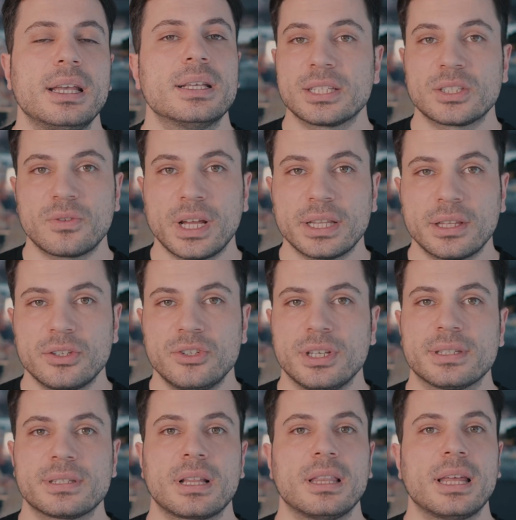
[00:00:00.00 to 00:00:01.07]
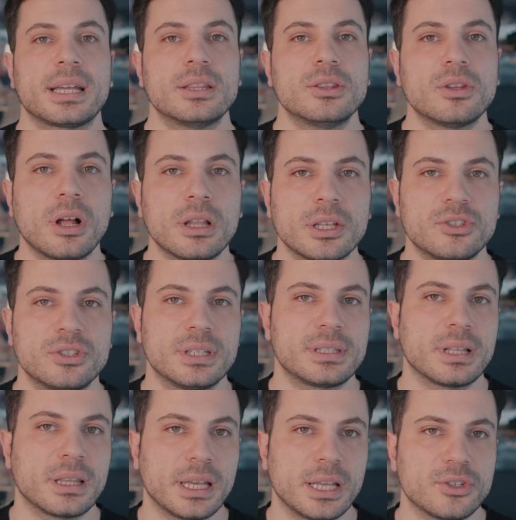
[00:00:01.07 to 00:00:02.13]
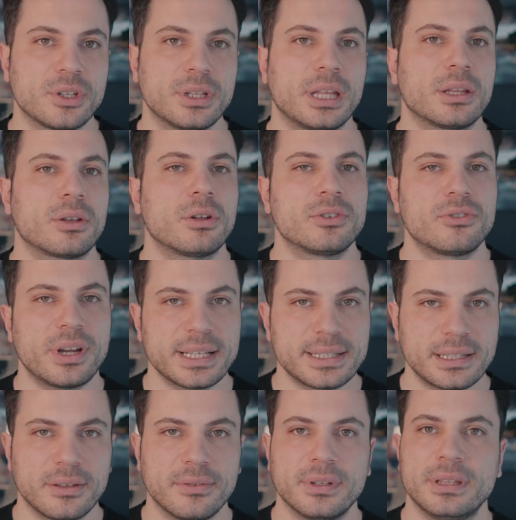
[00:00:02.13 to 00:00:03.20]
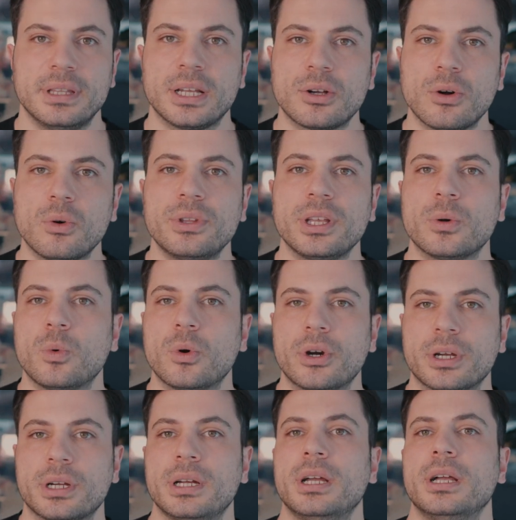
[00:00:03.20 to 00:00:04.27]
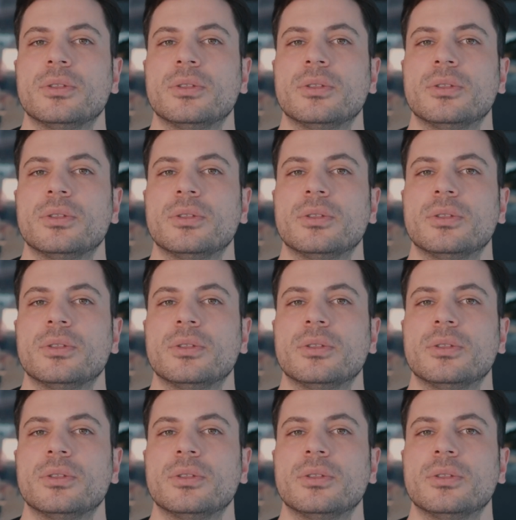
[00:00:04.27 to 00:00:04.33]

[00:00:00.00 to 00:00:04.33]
Strategies like knowledge distillation and contrastive decoding work